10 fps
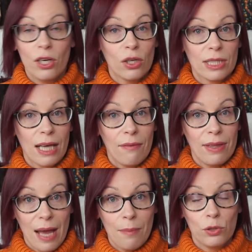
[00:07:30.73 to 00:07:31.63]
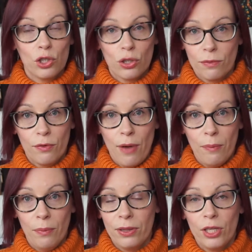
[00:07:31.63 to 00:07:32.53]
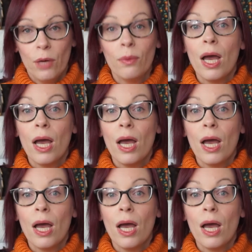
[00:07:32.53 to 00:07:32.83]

got to carry that much stuff around with you.